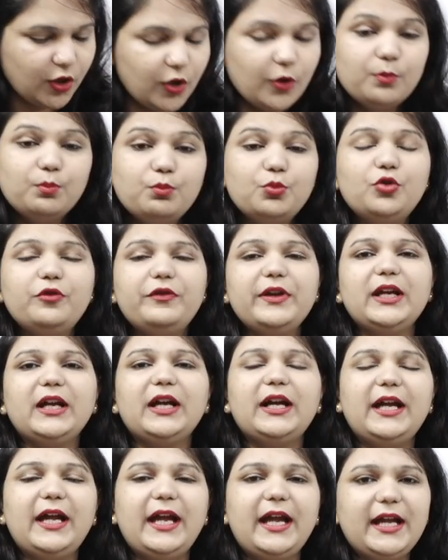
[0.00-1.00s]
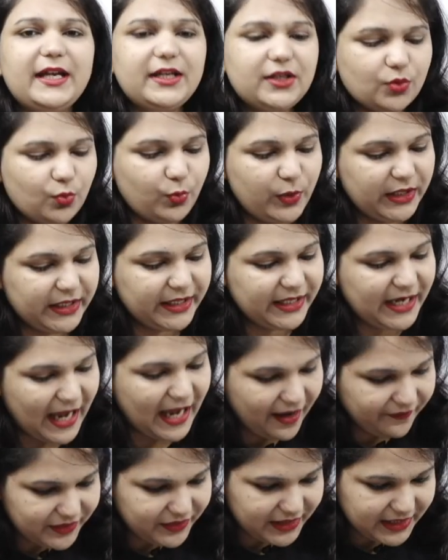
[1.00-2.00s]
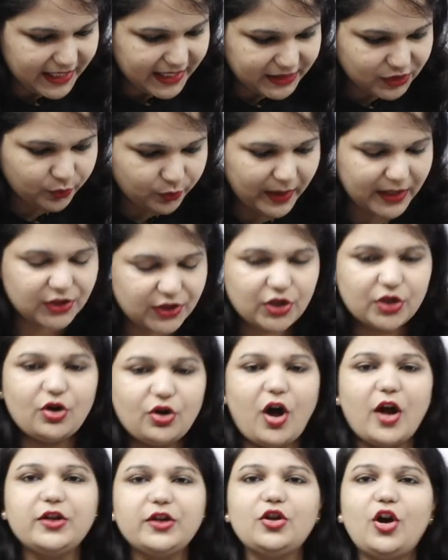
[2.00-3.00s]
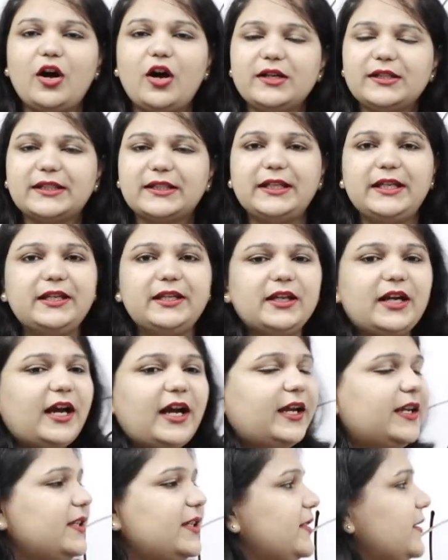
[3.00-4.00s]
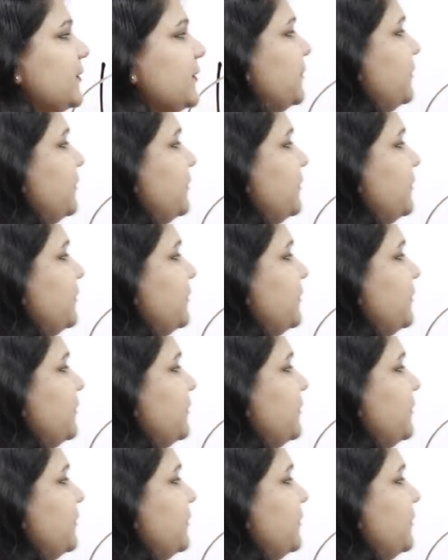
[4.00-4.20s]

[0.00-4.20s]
Moving ahead, we can have the next question on your screen, guys.